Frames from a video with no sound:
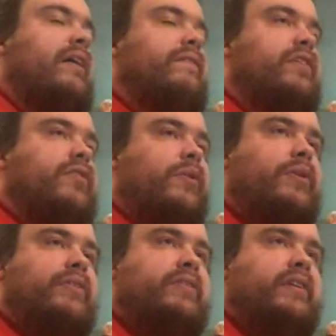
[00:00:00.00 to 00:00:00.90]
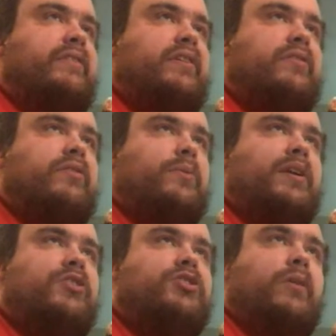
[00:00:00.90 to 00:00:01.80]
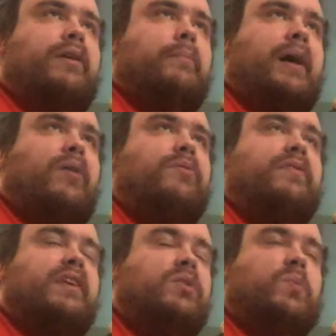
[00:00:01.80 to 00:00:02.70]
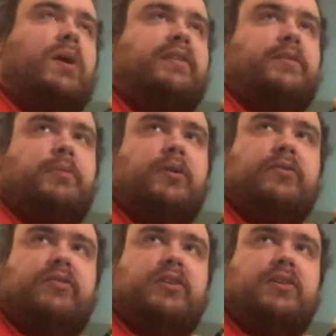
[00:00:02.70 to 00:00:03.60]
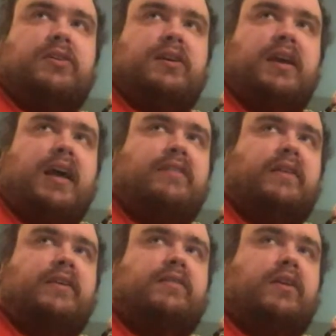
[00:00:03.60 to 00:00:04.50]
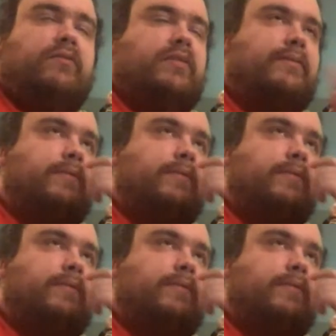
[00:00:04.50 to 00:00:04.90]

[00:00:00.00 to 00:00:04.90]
There's a running joke about the wanted poster and like the